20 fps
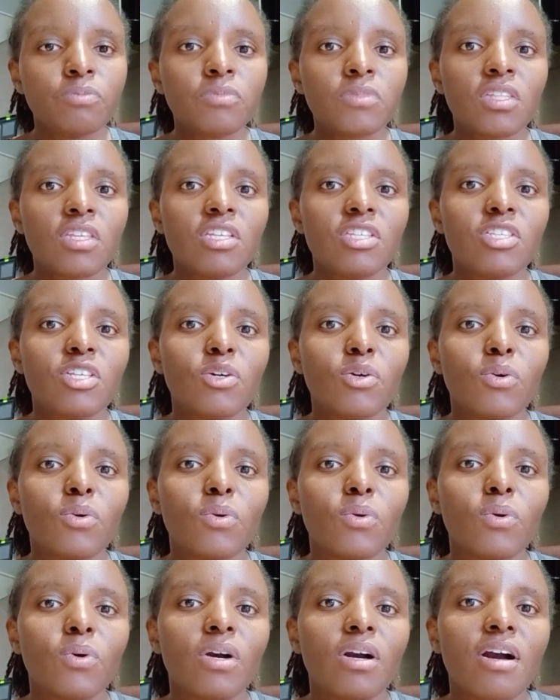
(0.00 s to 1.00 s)

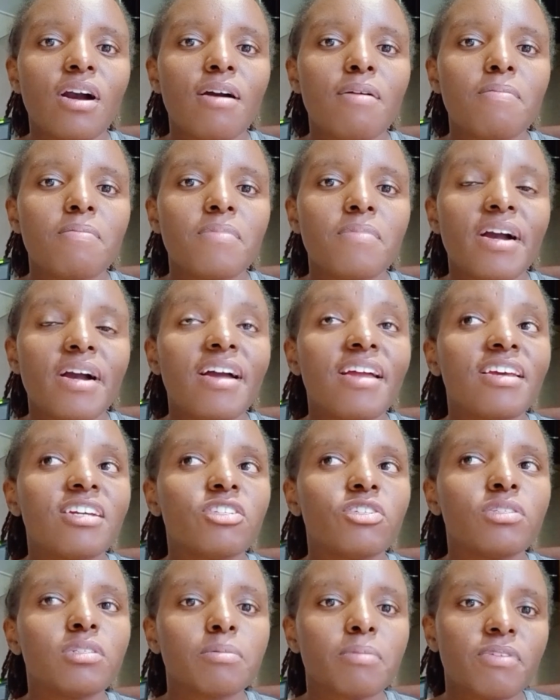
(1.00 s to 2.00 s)
So and I
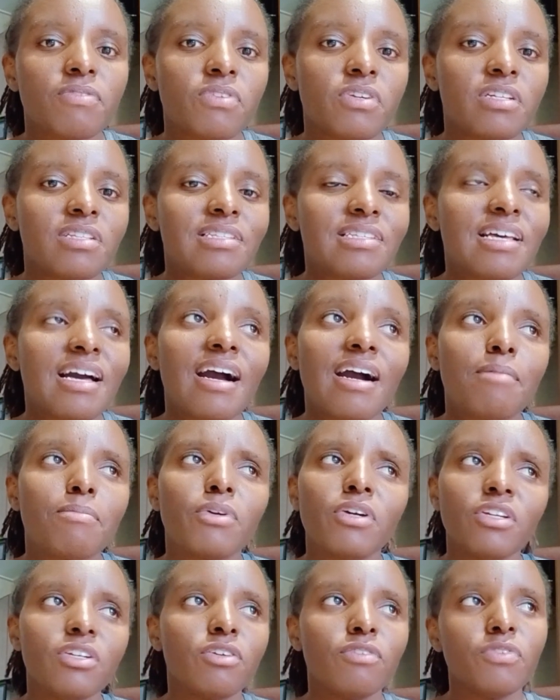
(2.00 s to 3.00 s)
told my friends I'm
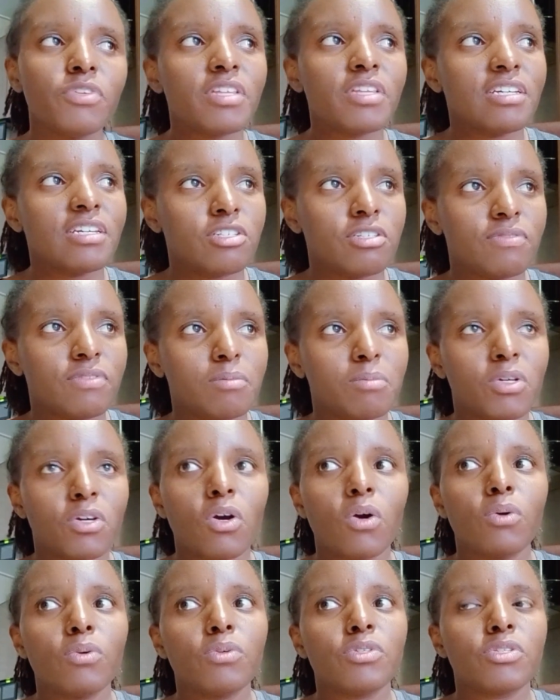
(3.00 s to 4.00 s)
gonna go for the interview
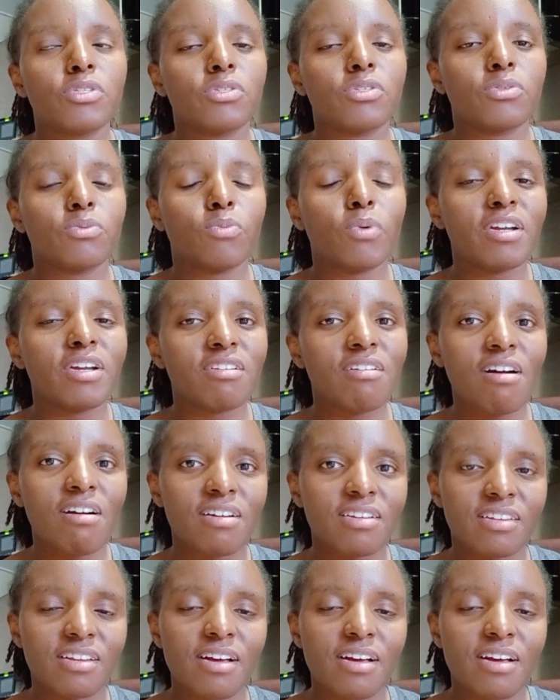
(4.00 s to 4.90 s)
because why not?